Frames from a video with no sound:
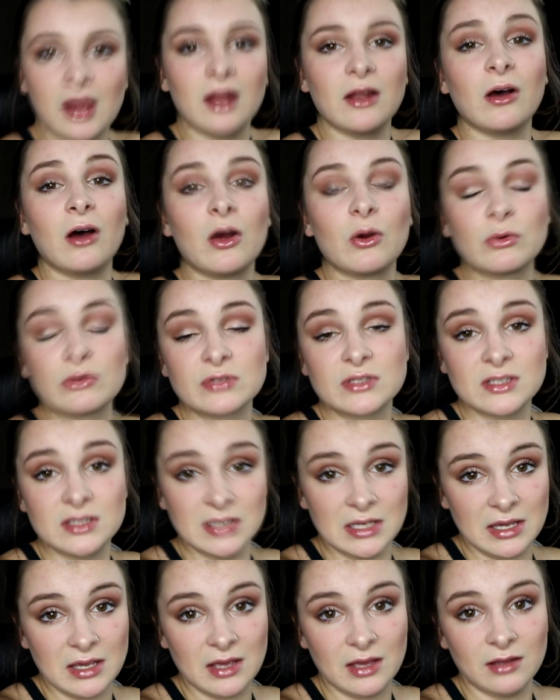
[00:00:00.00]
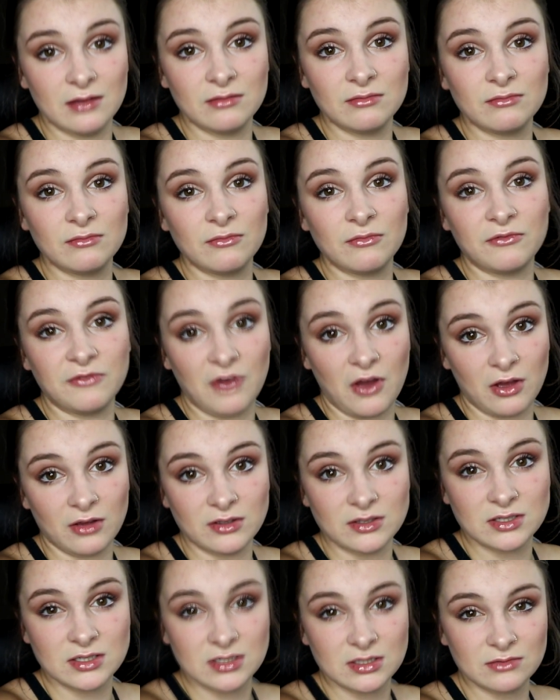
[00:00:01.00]
and I will see it
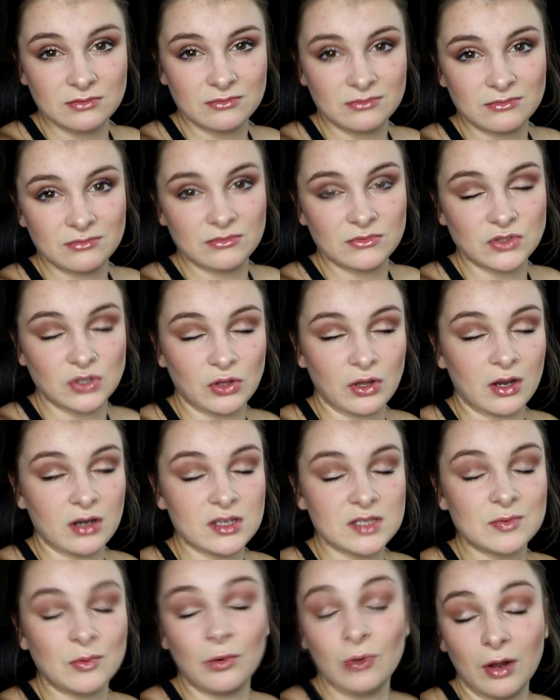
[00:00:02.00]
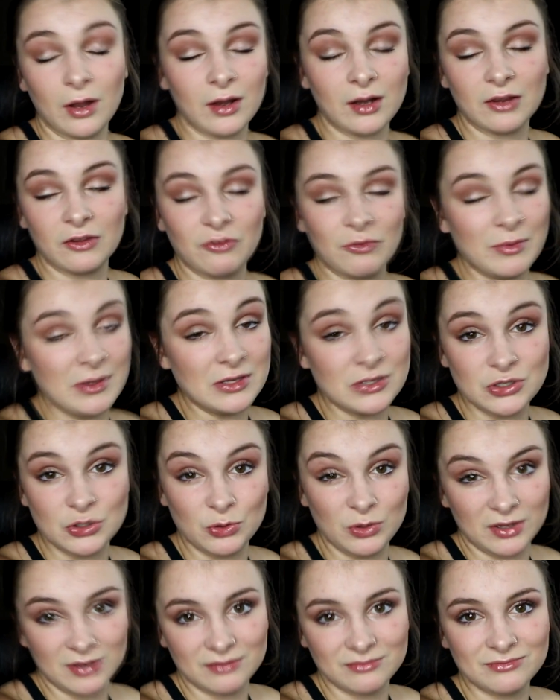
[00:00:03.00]
first, so then it's more likely for me to do
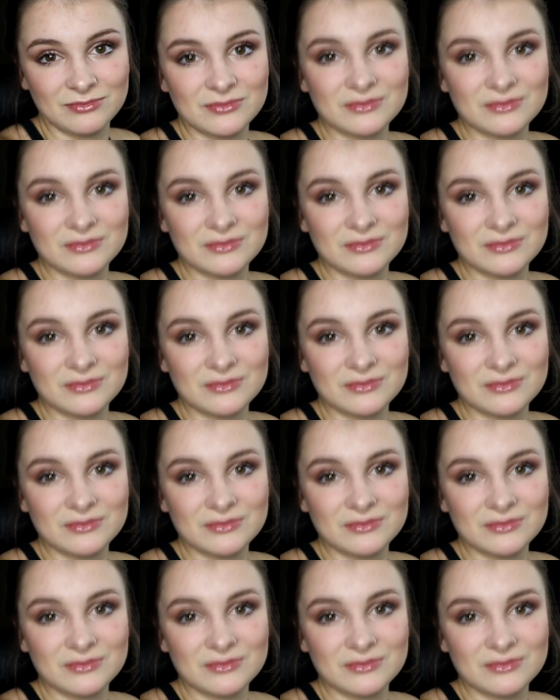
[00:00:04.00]
it.